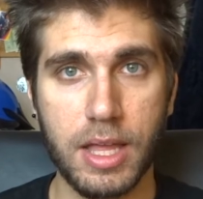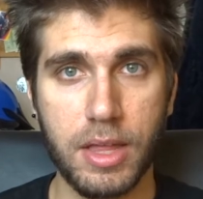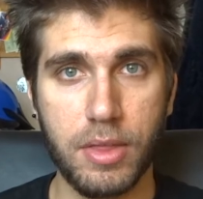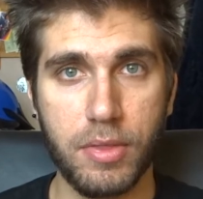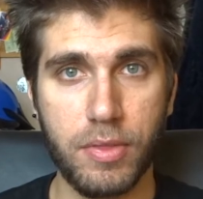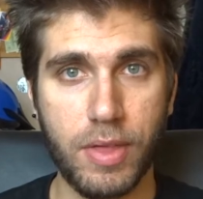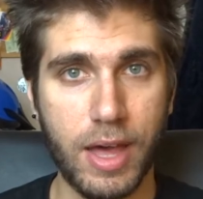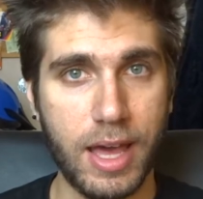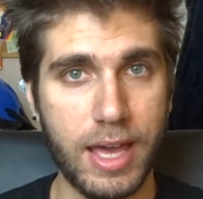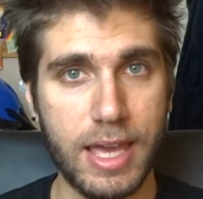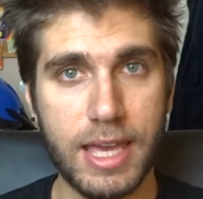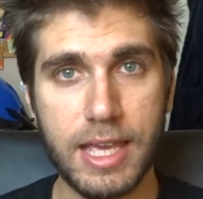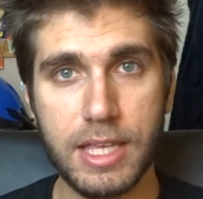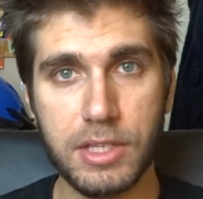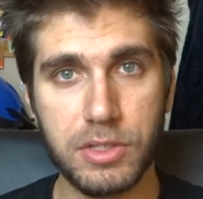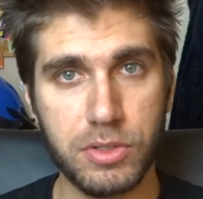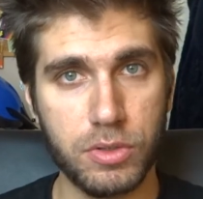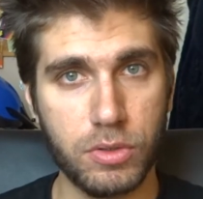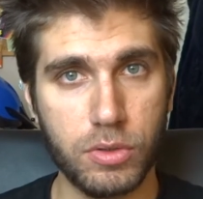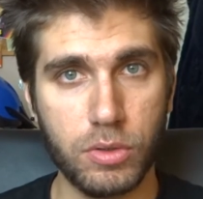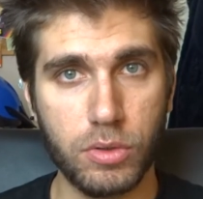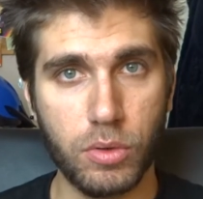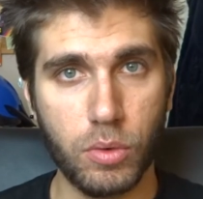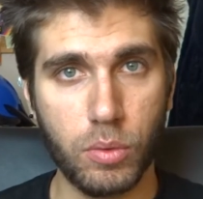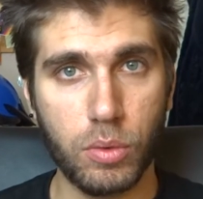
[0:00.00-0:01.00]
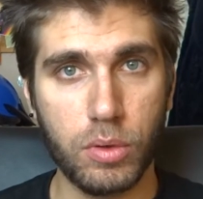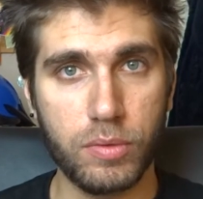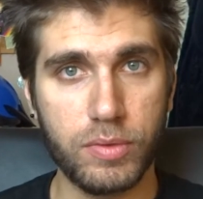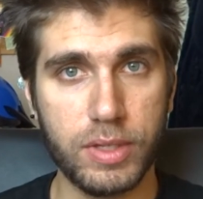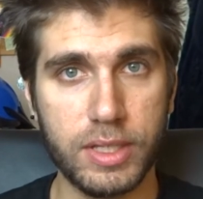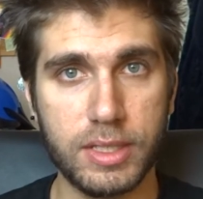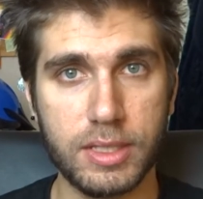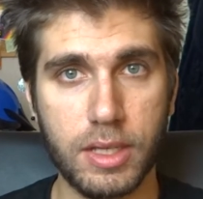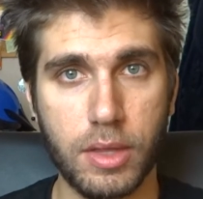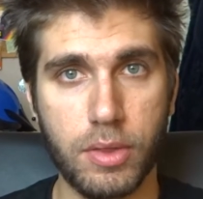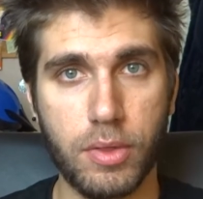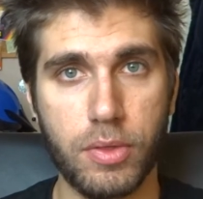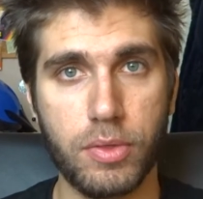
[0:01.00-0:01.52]
that isn't all of
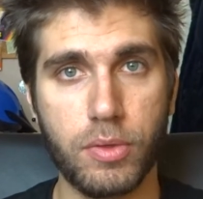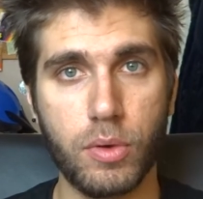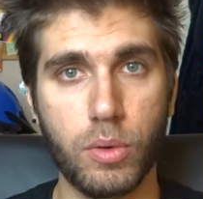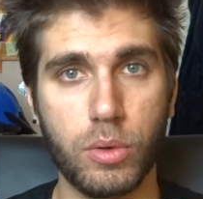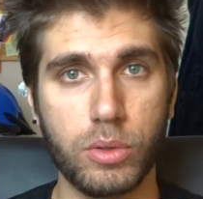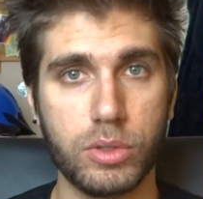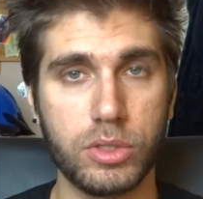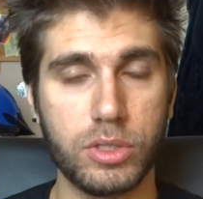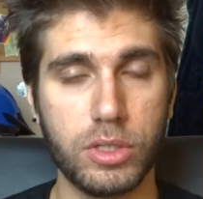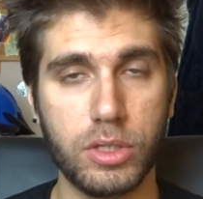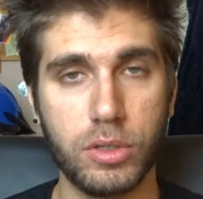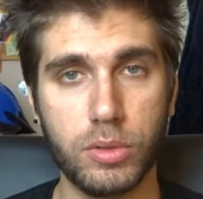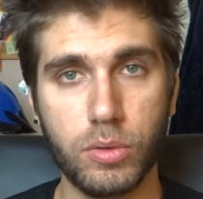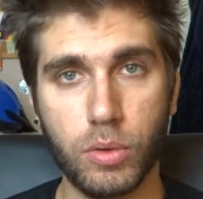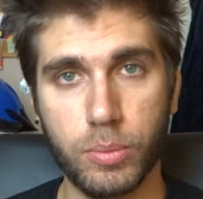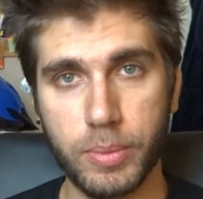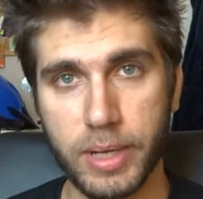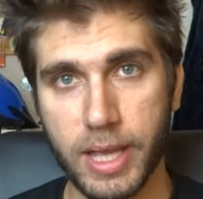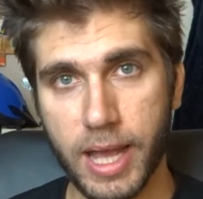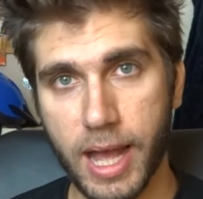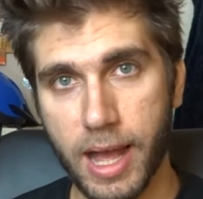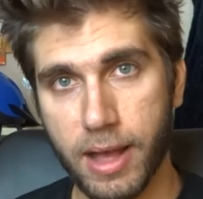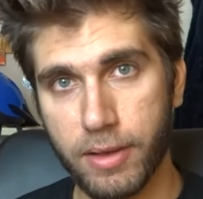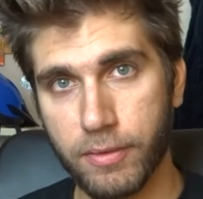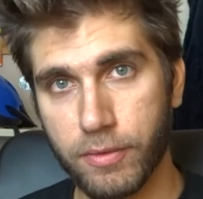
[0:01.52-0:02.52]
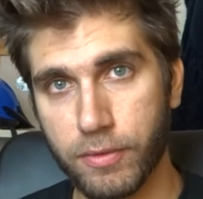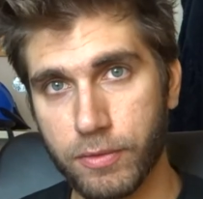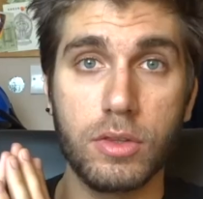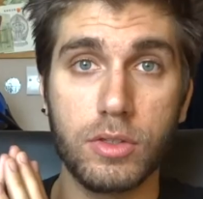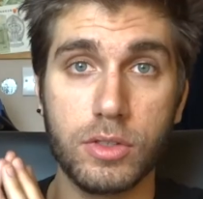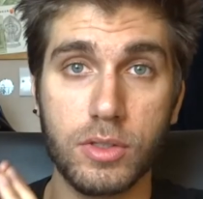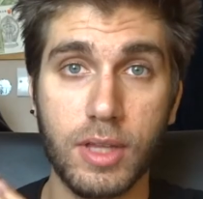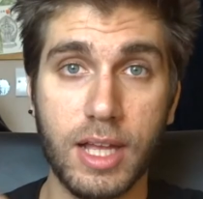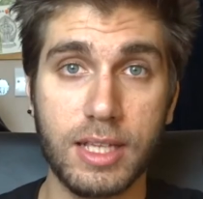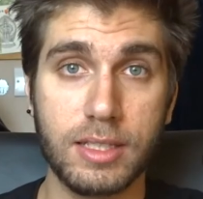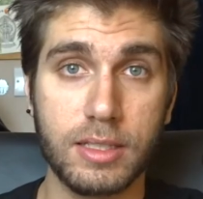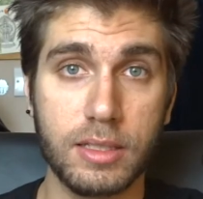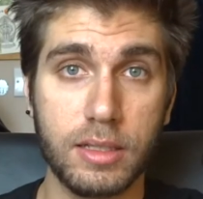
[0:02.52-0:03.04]
these other thoughts that you normally have.
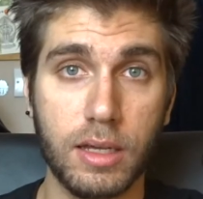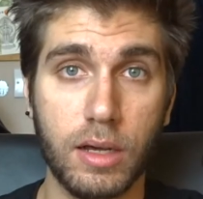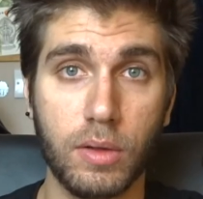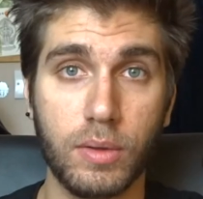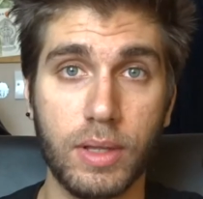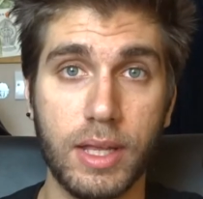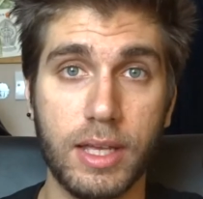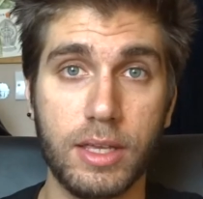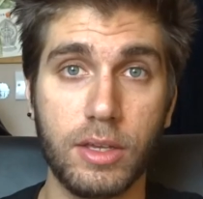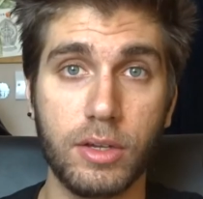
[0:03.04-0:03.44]
So that's the goal here.